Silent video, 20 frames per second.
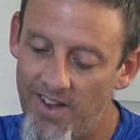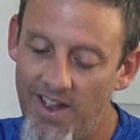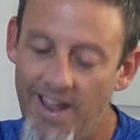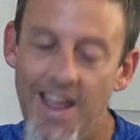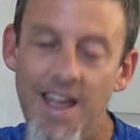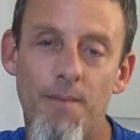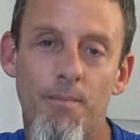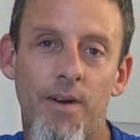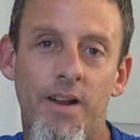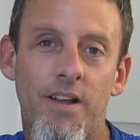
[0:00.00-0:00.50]

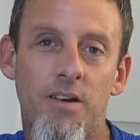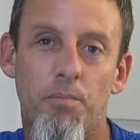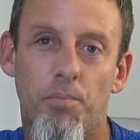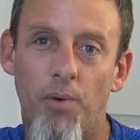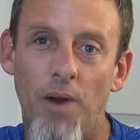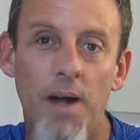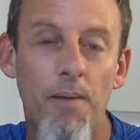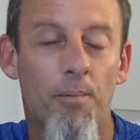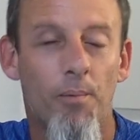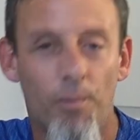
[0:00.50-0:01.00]
Ham Radio
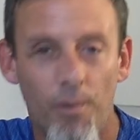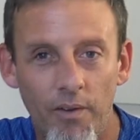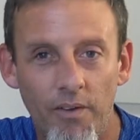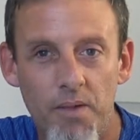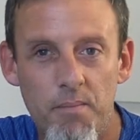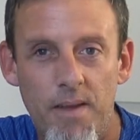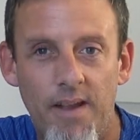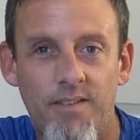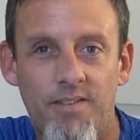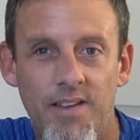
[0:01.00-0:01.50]
Prep
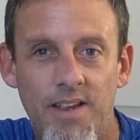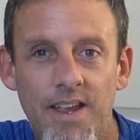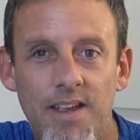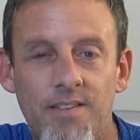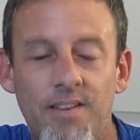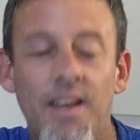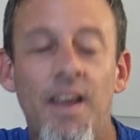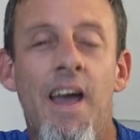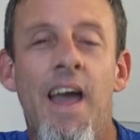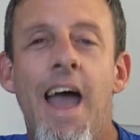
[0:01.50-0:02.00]
really makes it
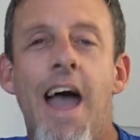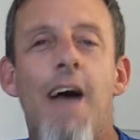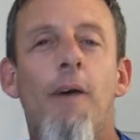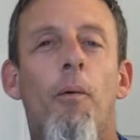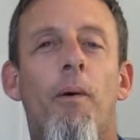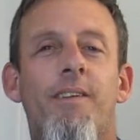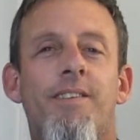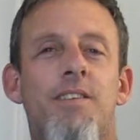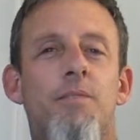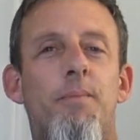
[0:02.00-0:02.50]
easy.
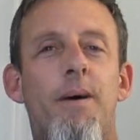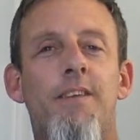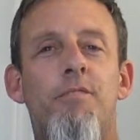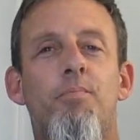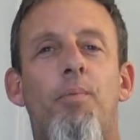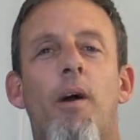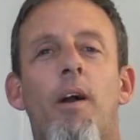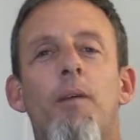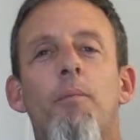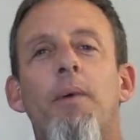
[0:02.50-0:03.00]
And what's the
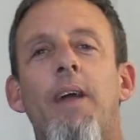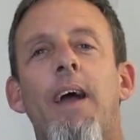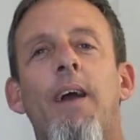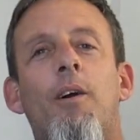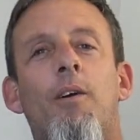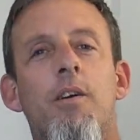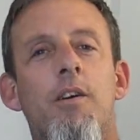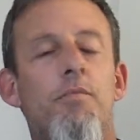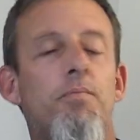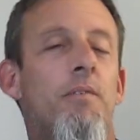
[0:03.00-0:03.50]
best part? We got
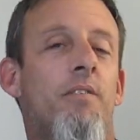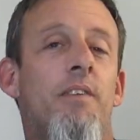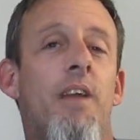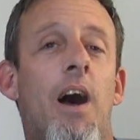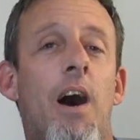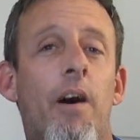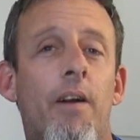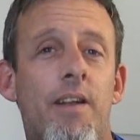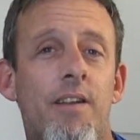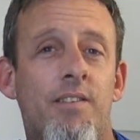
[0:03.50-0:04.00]
Christmas and
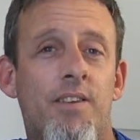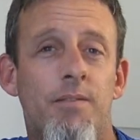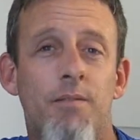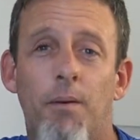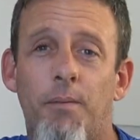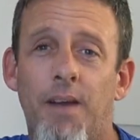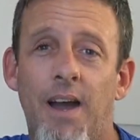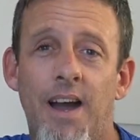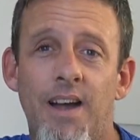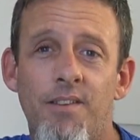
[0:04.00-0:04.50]
holidays
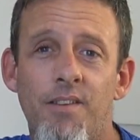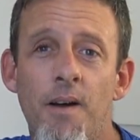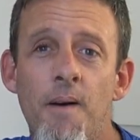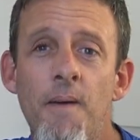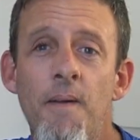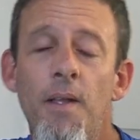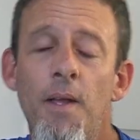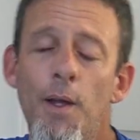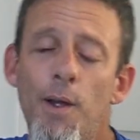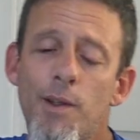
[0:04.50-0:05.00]
coming up, guys.
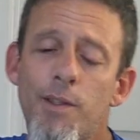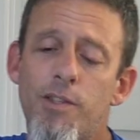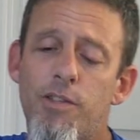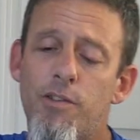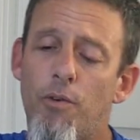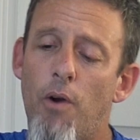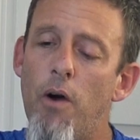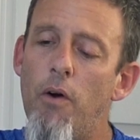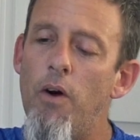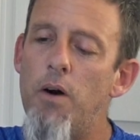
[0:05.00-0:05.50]

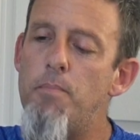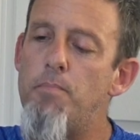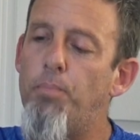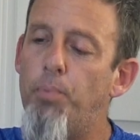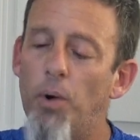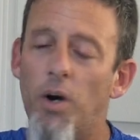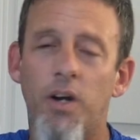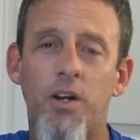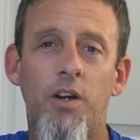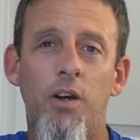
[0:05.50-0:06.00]
Throw a
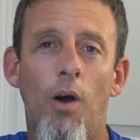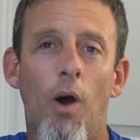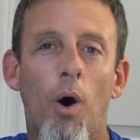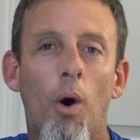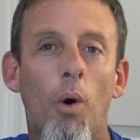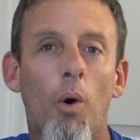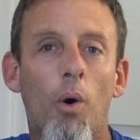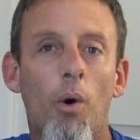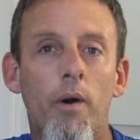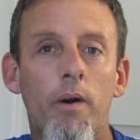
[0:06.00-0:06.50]
book
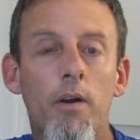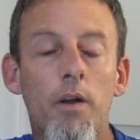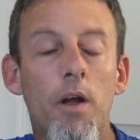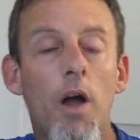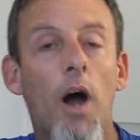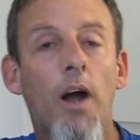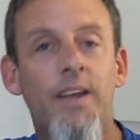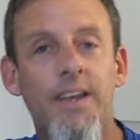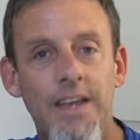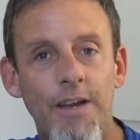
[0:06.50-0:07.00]
or
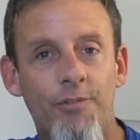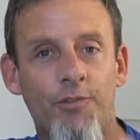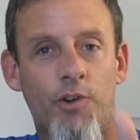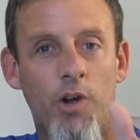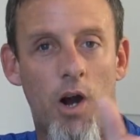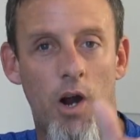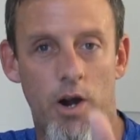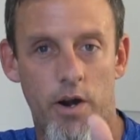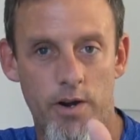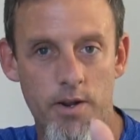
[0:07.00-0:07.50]
a gift
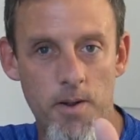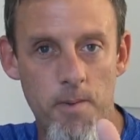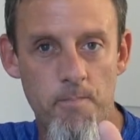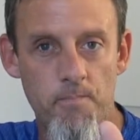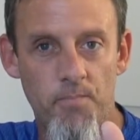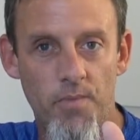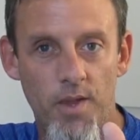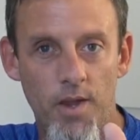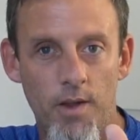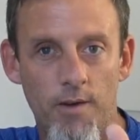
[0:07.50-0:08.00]
card
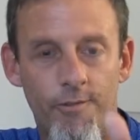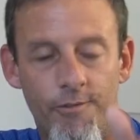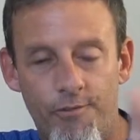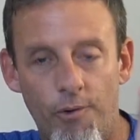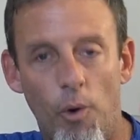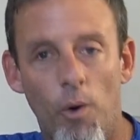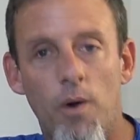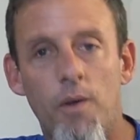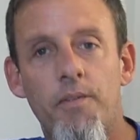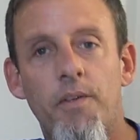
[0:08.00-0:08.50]

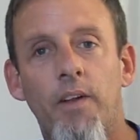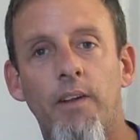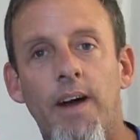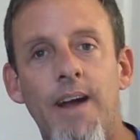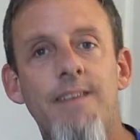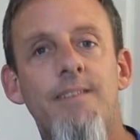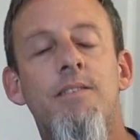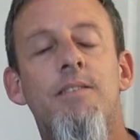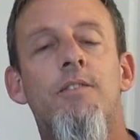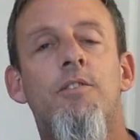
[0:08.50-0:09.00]
for the
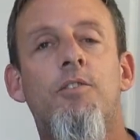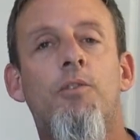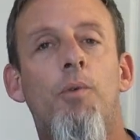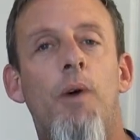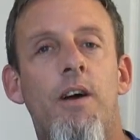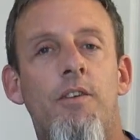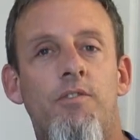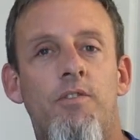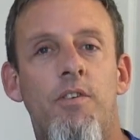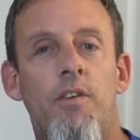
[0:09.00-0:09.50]
license
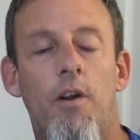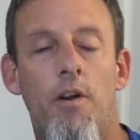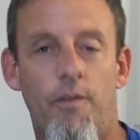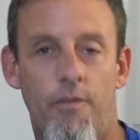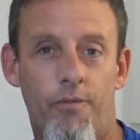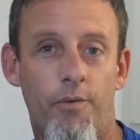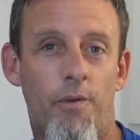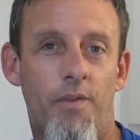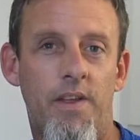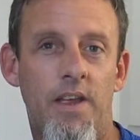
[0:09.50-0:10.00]
question,
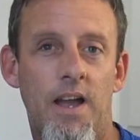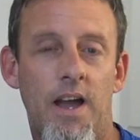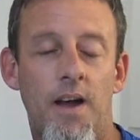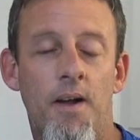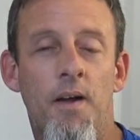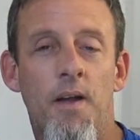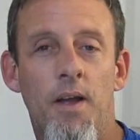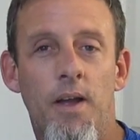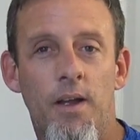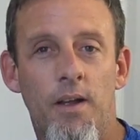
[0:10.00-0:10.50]
or for the uh,
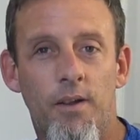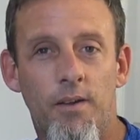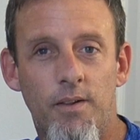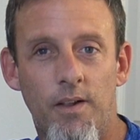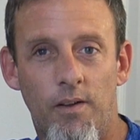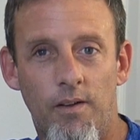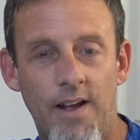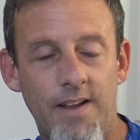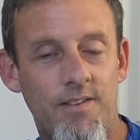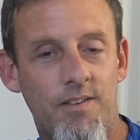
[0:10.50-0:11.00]

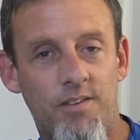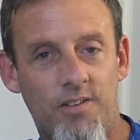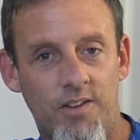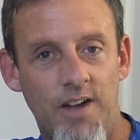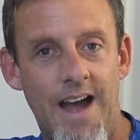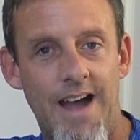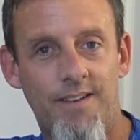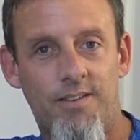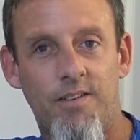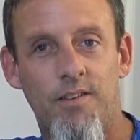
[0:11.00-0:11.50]
the license
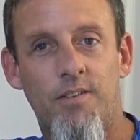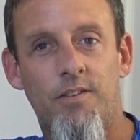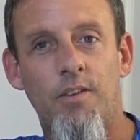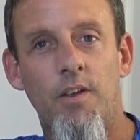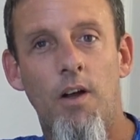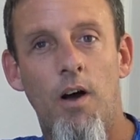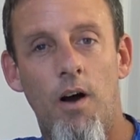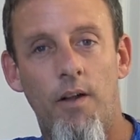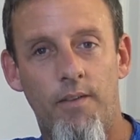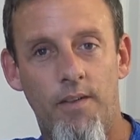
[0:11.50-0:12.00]
classes
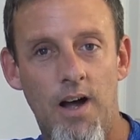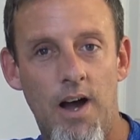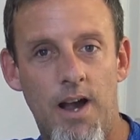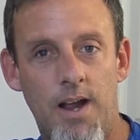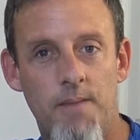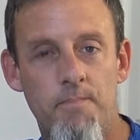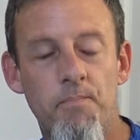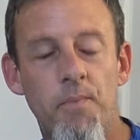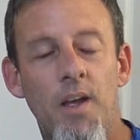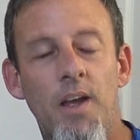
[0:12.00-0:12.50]

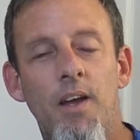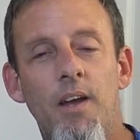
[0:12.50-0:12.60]
online,